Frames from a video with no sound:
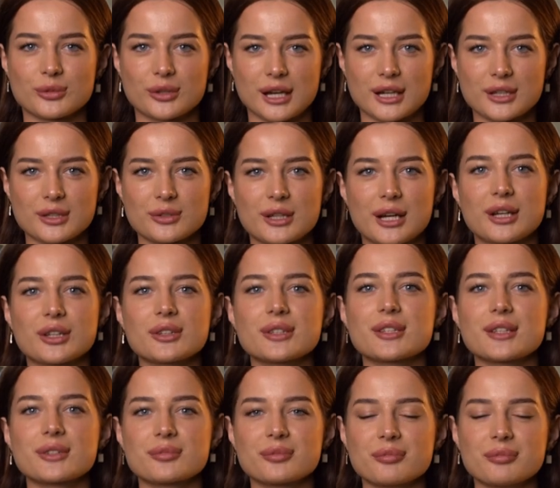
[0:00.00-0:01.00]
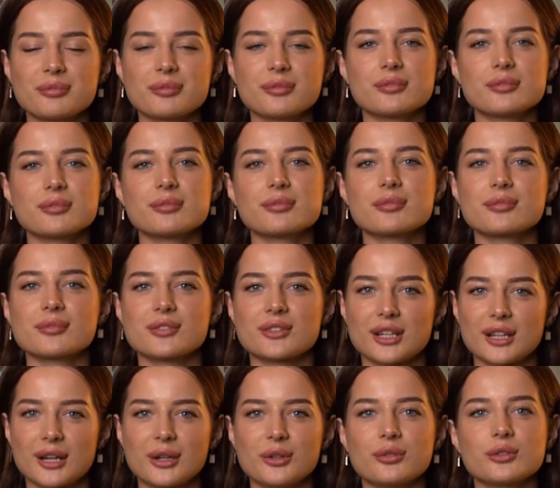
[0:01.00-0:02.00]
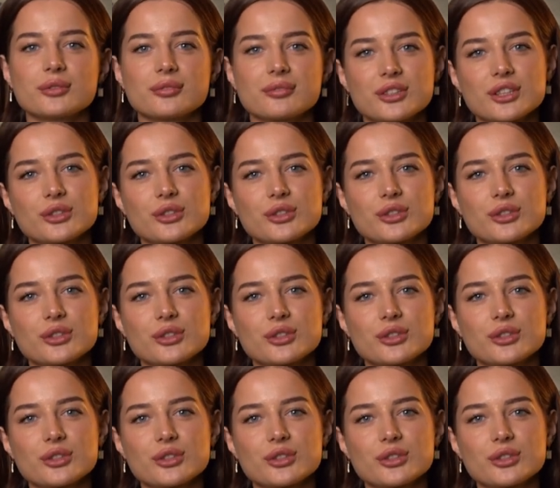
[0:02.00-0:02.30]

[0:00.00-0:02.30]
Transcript: Thanks, Kate. So,